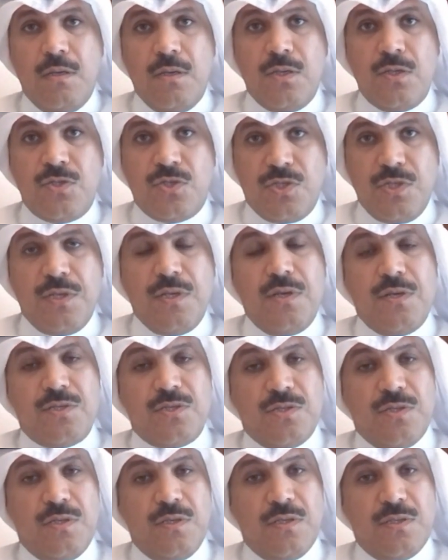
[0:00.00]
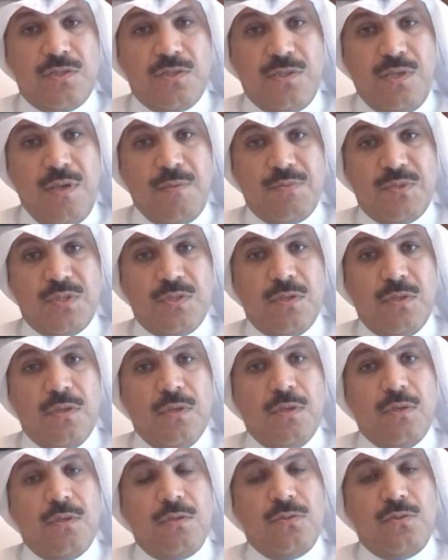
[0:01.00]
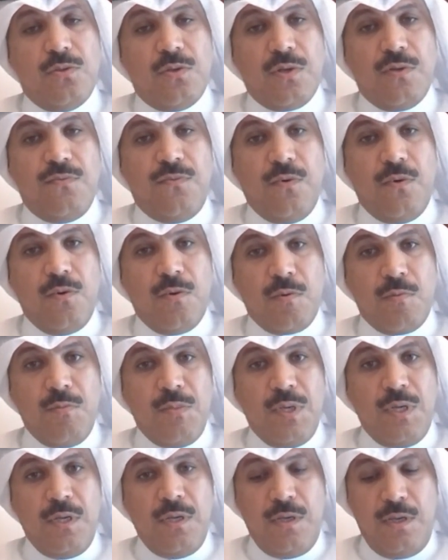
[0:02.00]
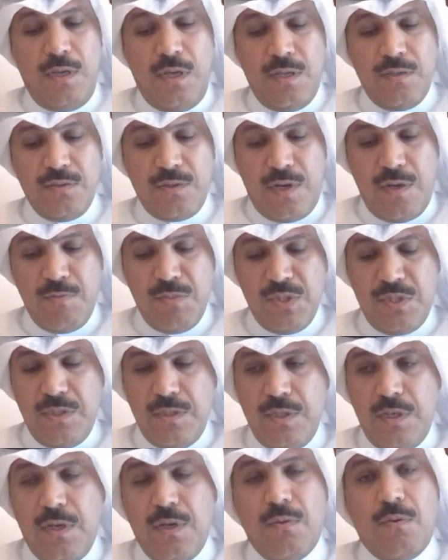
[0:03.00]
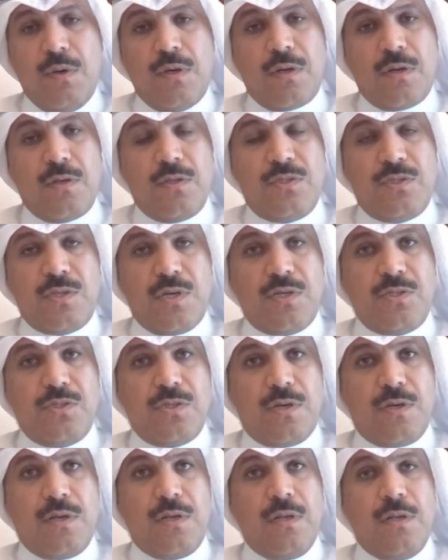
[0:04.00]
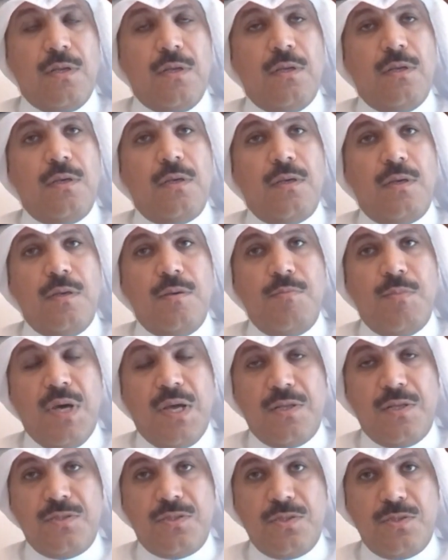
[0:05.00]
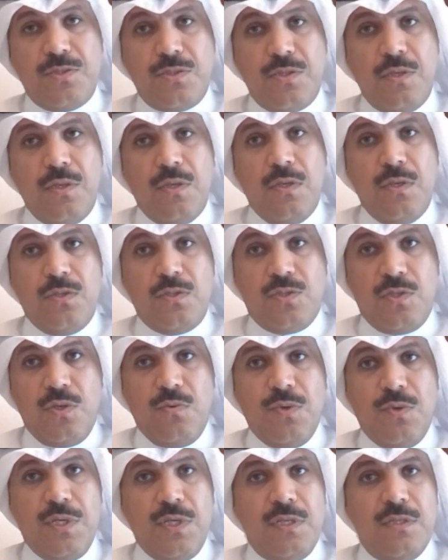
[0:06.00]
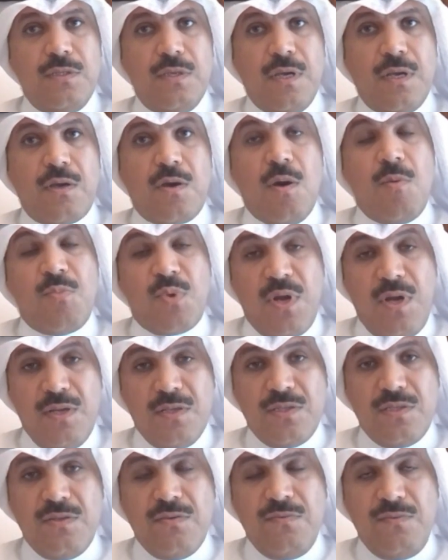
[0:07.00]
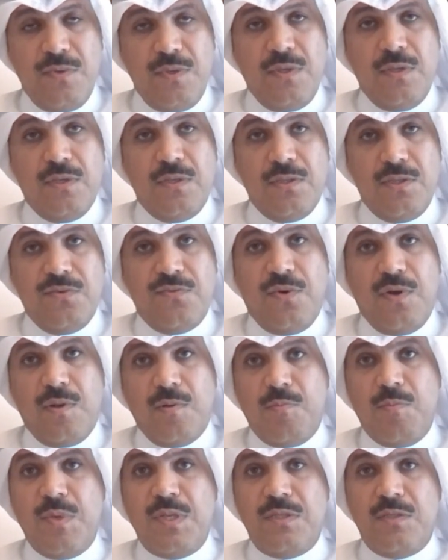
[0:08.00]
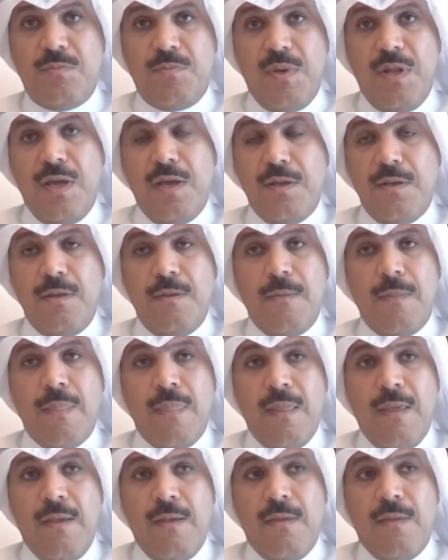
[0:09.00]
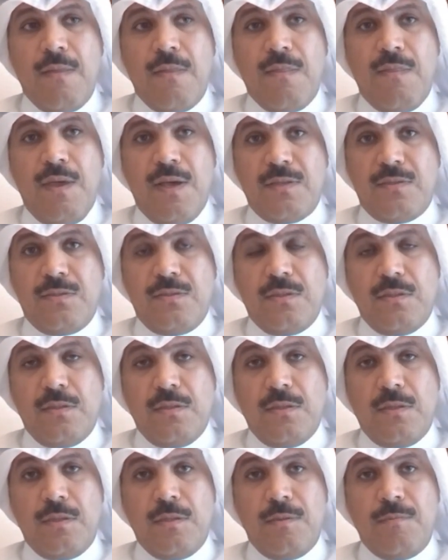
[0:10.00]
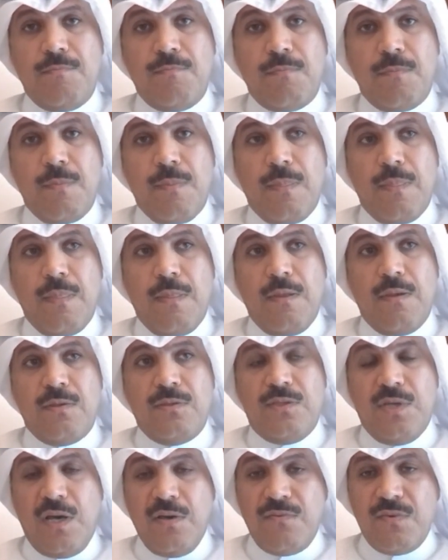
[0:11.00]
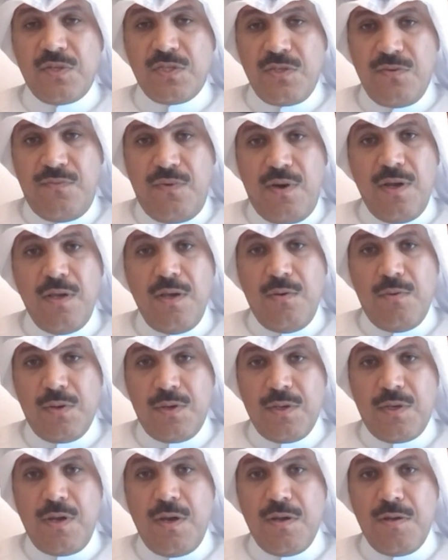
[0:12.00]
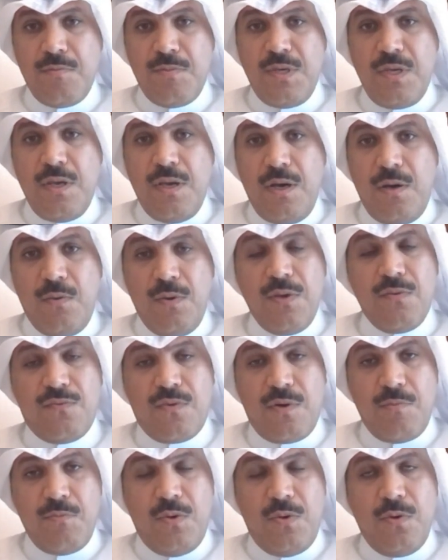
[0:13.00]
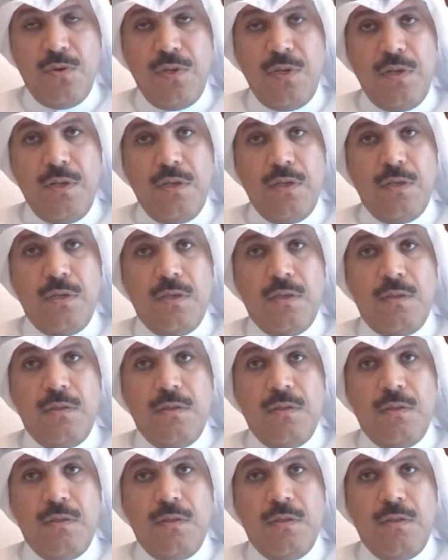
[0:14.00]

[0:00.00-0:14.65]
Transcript: uh, serious steps to reform uh, and remedy our structural uh, imbalances. So we need a comprehensive development plan that uh, diversify our economy away from oil,